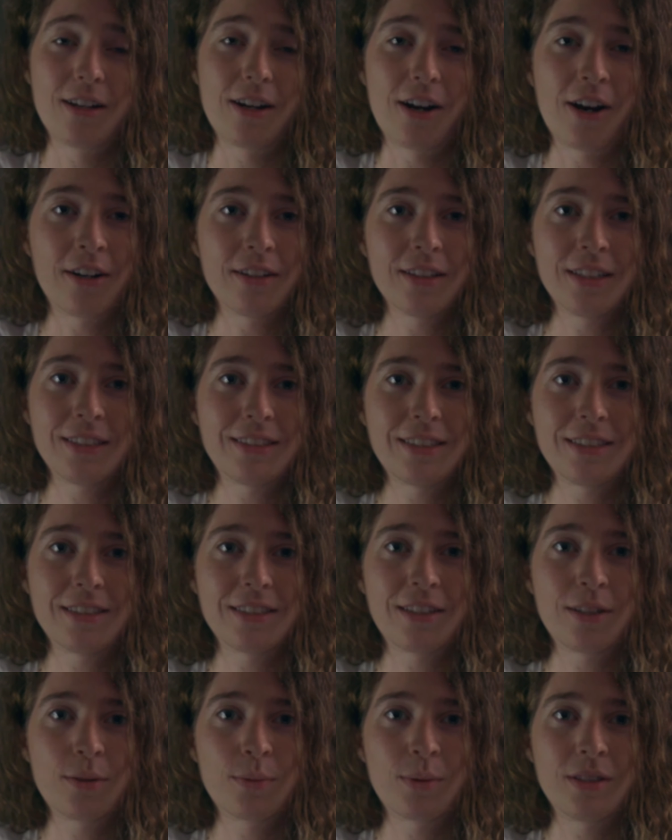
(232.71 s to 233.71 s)
Artlist is a
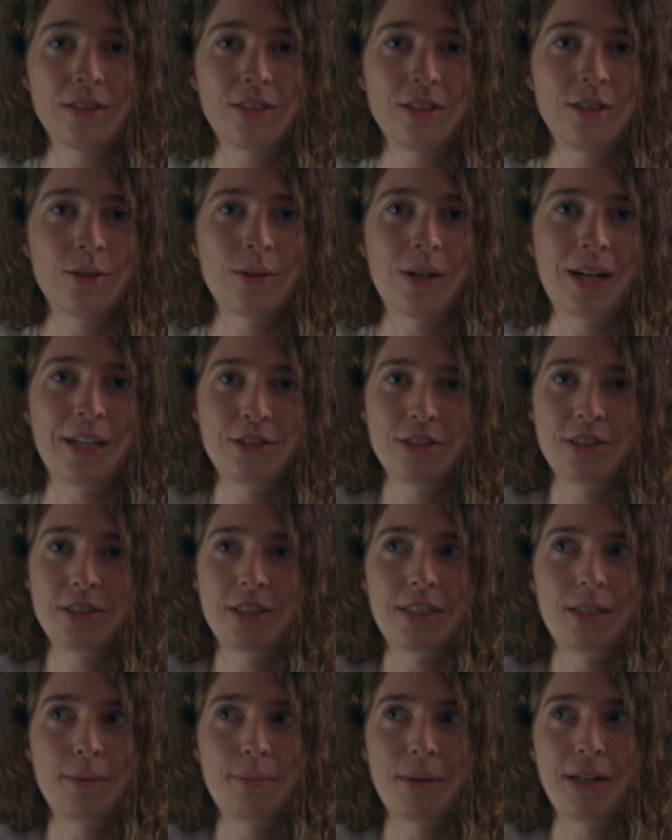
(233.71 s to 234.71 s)
good one too. I just
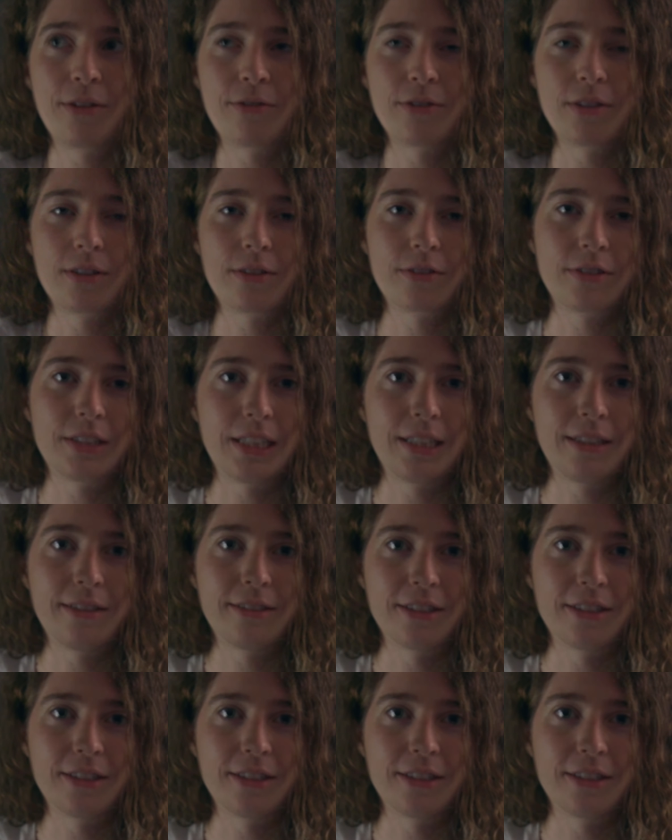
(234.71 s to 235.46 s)
already pay for 3,